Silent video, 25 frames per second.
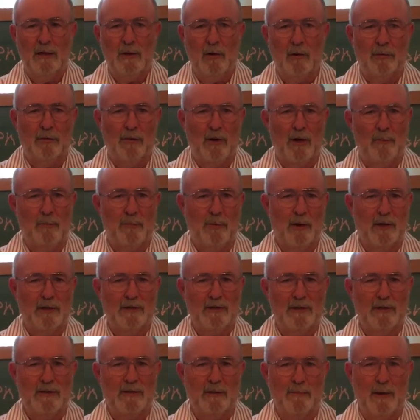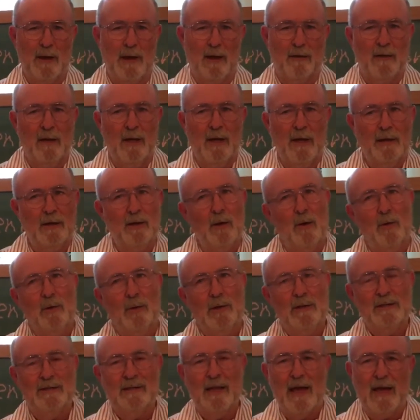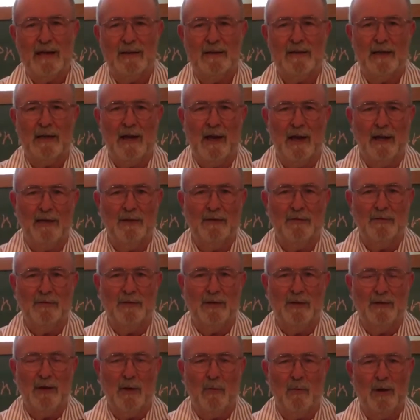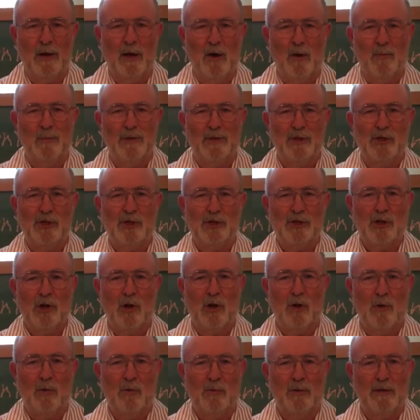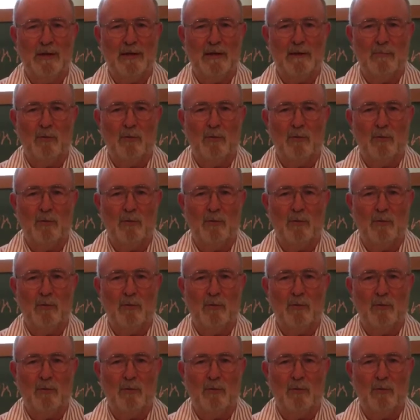thought process about, is that the kind of thing that would help me show the